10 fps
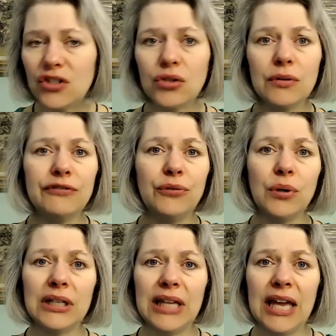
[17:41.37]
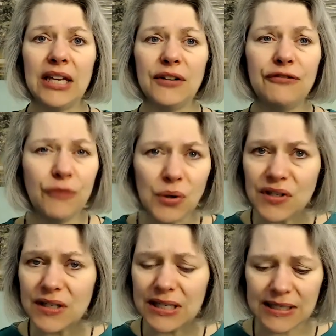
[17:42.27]
to a foreign land and
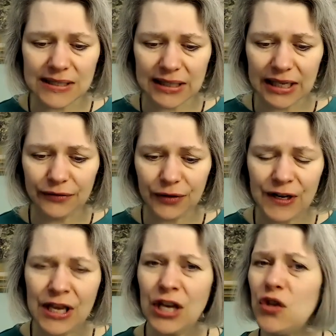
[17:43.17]
forced into slavery.